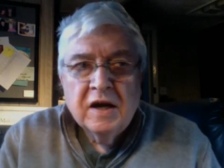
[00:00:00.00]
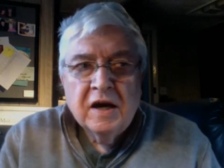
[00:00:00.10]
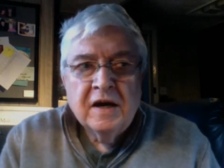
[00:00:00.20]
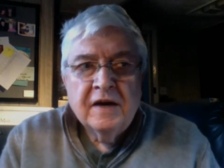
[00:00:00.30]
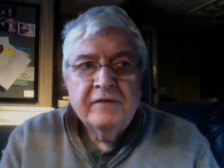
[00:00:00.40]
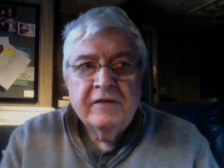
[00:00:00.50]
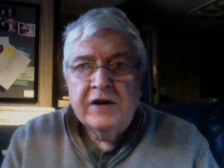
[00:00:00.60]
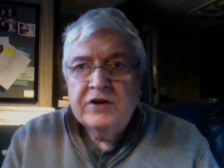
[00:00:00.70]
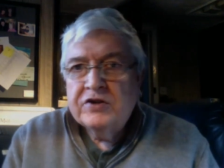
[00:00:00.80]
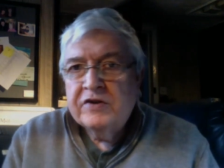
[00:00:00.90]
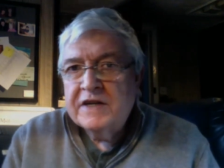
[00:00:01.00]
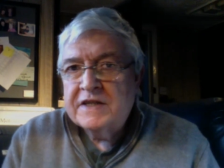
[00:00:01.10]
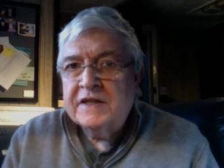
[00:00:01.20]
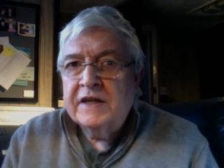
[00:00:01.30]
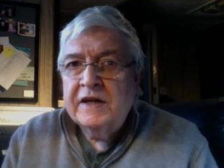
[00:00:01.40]
Uh,
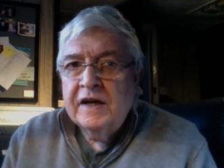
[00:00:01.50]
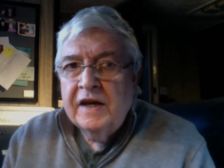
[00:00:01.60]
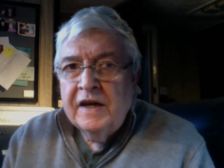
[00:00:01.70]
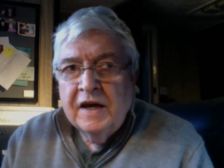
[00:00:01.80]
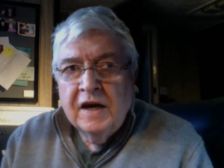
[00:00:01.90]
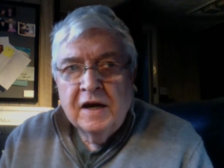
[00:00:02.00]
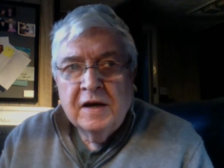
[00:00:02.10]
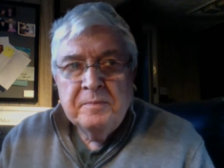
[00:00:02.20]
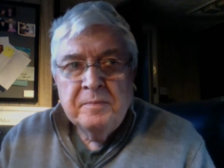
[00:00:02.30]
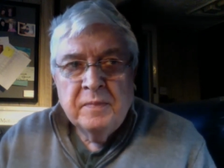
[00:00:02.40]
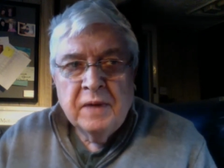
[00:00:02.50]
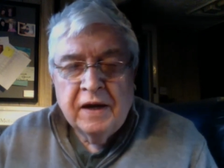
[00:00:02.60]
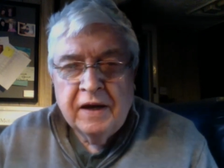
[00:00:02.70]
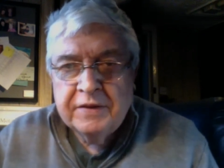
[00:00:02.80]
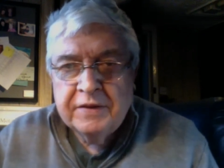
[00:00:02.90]
interestingly, um,
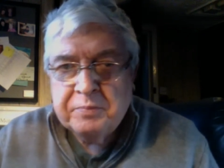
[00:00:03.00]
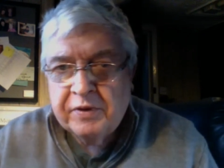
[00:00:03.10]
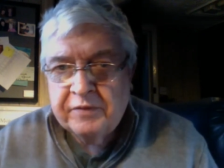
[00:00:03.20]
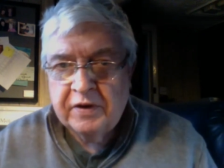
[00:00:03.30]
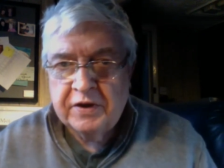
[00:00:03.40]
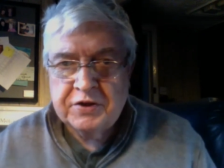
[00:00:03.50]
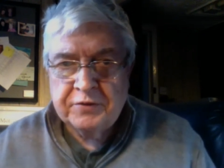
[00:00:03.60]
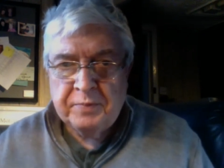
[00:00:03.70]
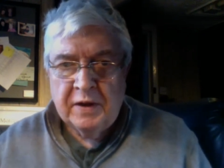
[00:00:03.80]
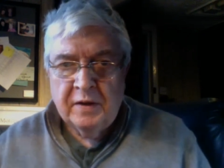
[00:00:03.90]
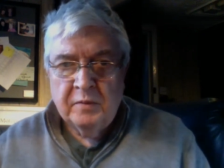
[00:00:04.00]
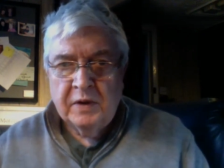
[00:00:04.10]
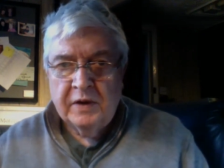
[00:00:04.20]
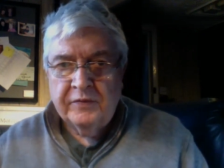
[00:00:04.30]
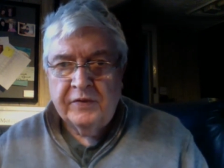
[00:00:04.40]
I had the privilege of being
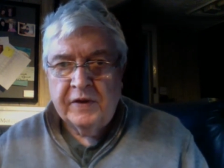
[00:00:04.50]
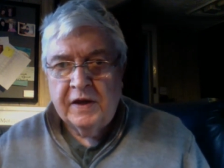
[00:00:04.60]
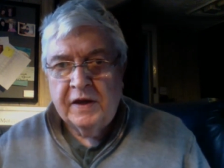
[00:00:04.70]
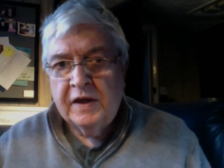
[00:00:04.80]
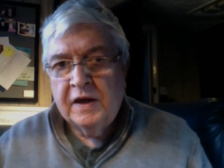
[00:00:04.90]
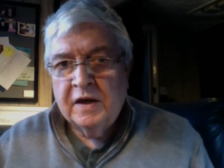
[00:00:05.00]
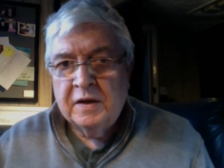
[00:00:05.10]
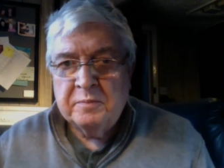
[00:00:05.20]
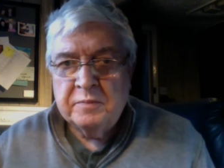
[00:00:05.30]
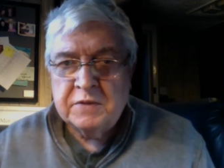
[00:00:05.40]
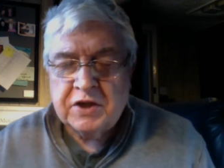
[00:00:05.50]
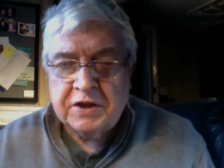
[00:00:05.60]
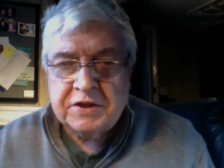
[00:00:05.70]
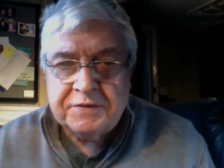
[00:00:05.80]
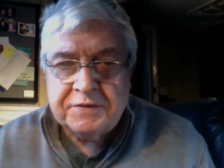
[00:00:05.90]
one of the um,
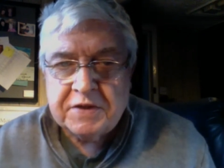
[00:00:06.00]
judges for